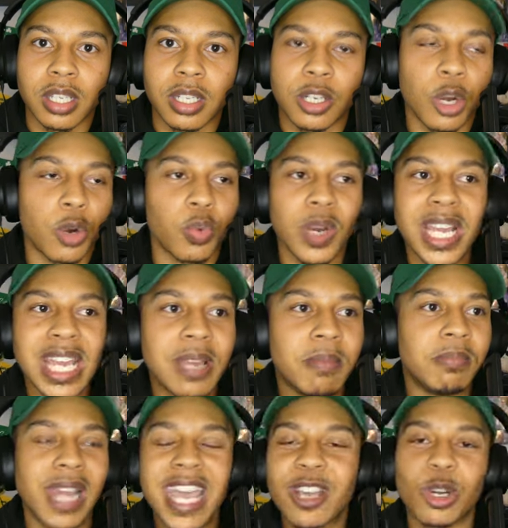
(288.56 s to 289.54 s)

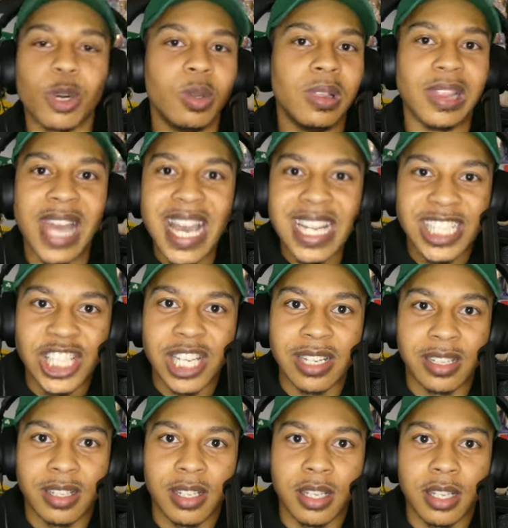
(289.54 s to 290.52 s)
Kareem, Laker
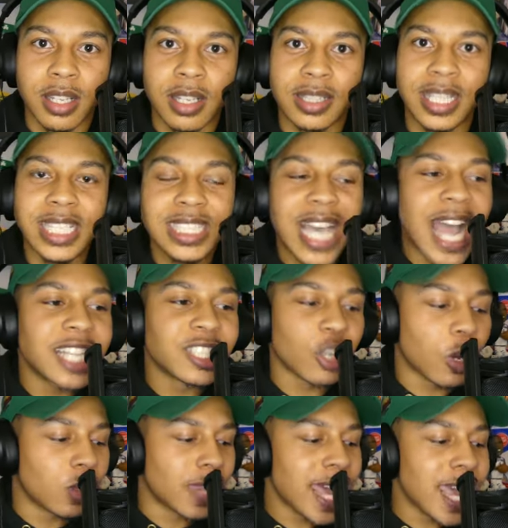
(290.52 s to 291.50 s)
legend. These guys
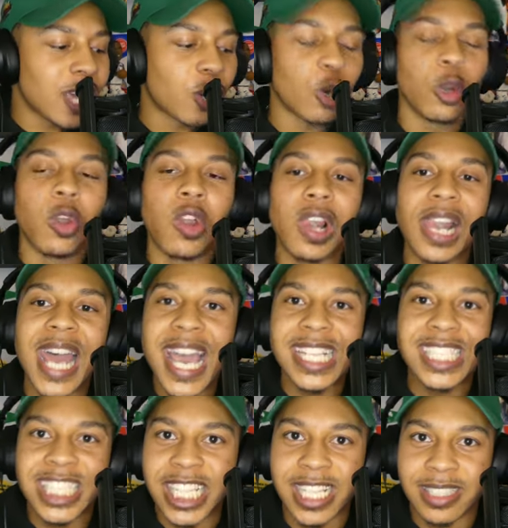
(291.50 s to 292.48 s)
are Laker
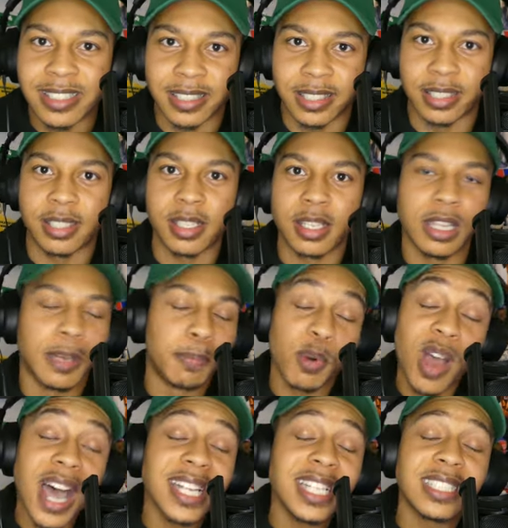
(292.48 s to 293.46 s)
legends.
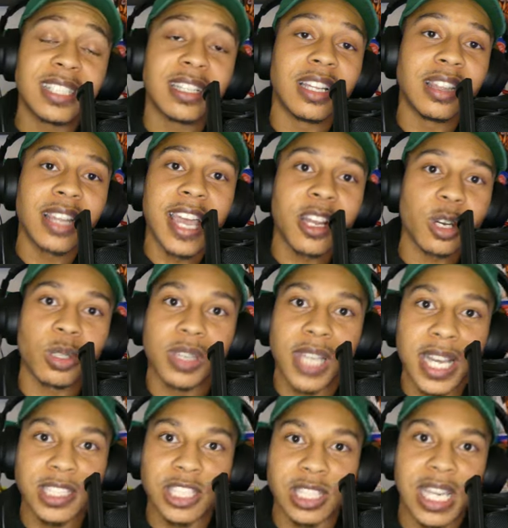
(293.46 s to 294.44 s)
LeBron isn't a Laker
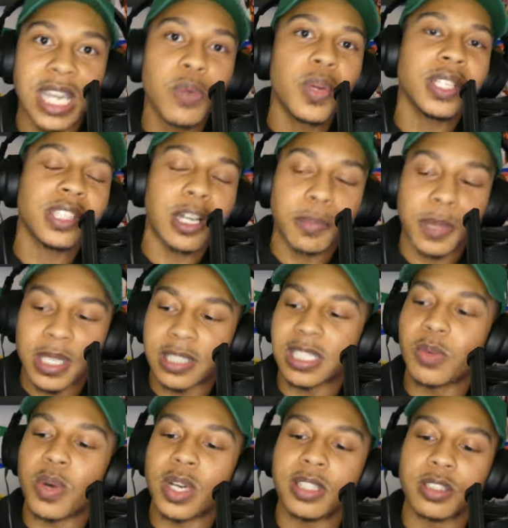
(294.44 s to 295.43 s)
legend. He went there because
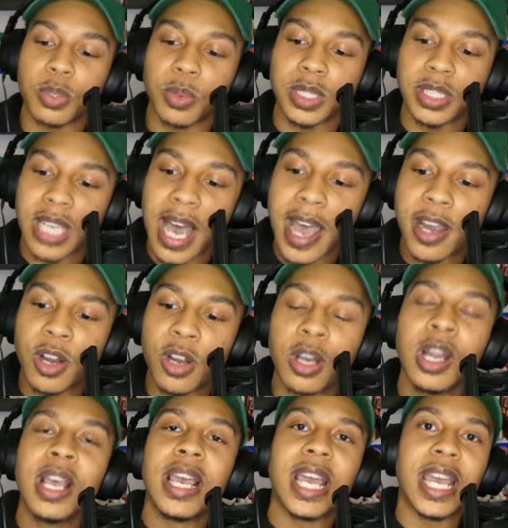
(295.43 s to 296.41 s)
he wanted to
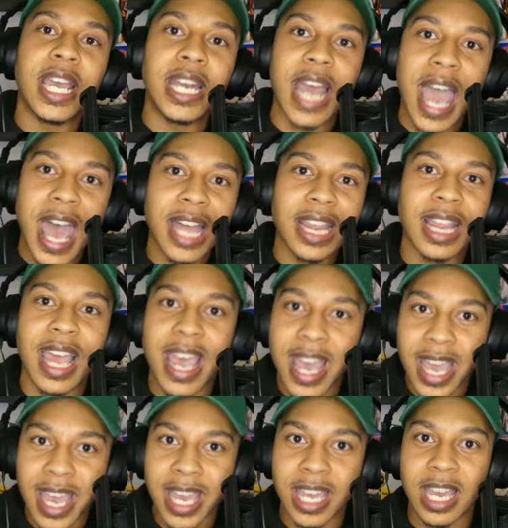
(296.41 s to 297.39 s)
retire in
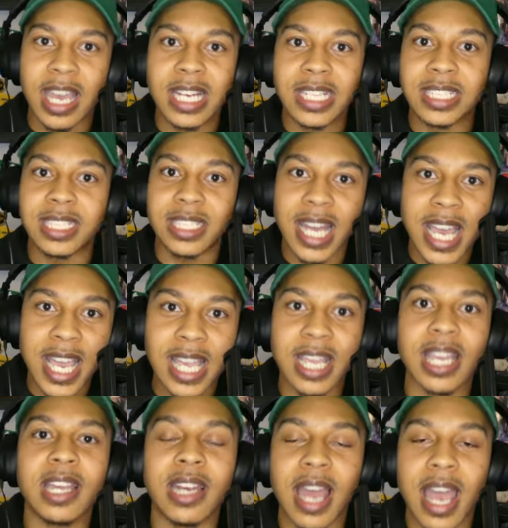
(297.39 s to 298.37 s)
LA and stay
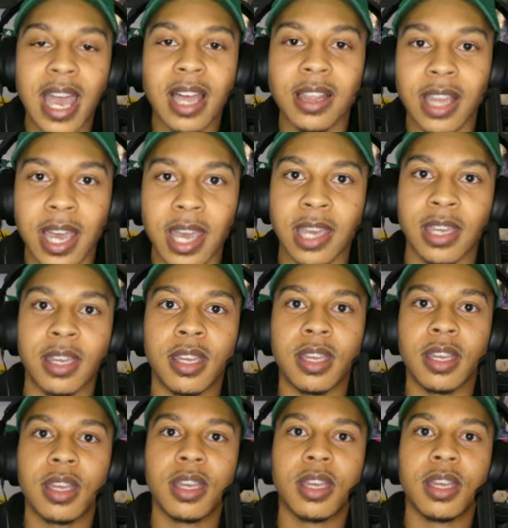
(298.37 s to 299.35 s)
in LA.
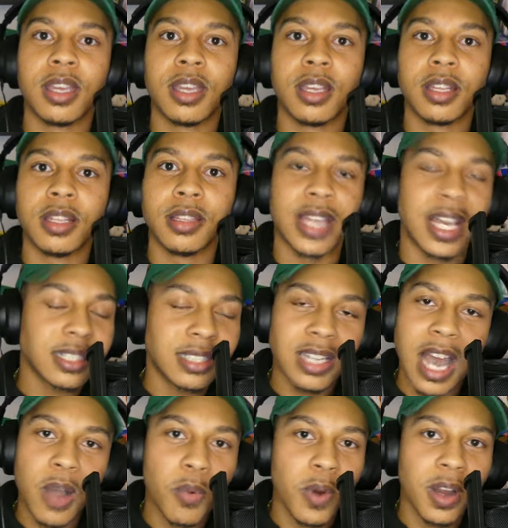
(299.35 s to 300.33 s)
That's
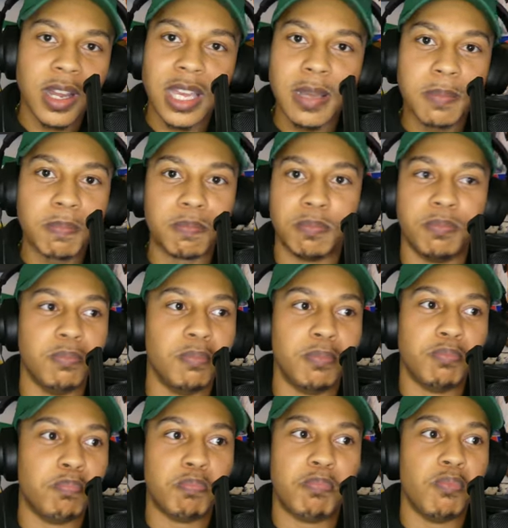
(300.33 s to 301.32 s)
not where he
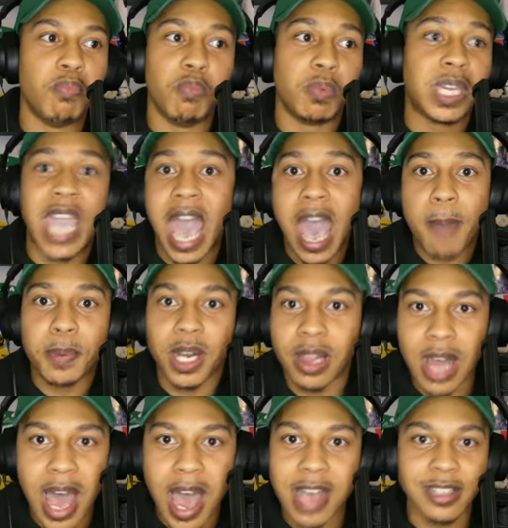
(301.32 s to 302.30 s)

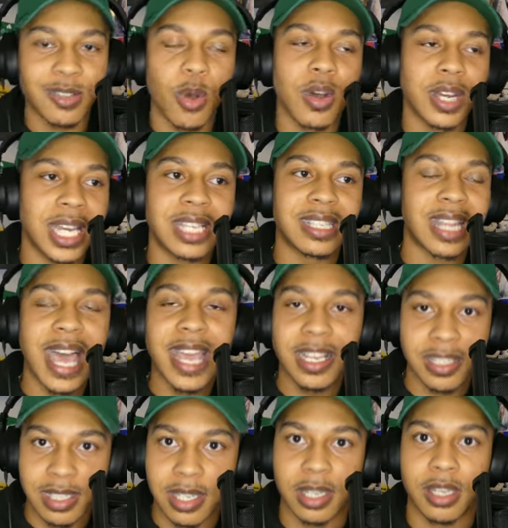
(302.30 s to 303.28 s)
capitalized on his
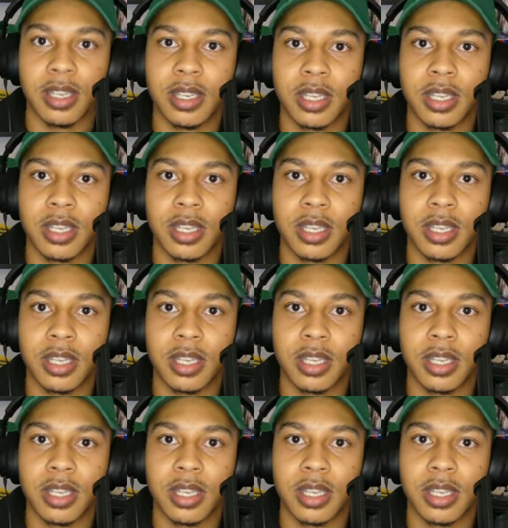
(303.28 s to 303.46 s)
legacy.